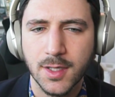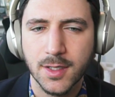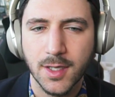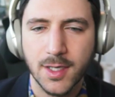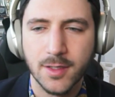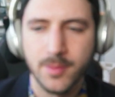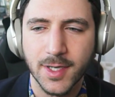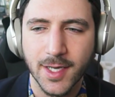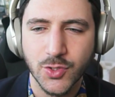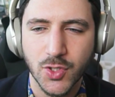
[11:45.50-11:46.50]
a little bit
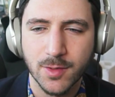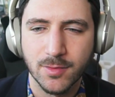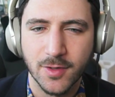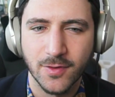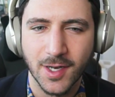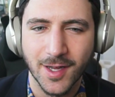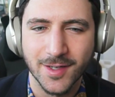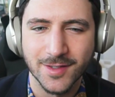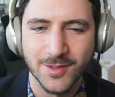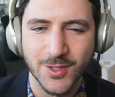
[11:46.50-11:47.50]
extra. I felt like
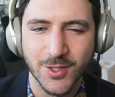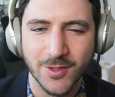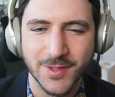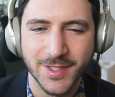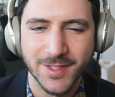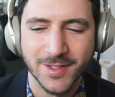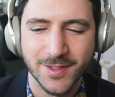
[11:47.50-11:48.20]
I deserved it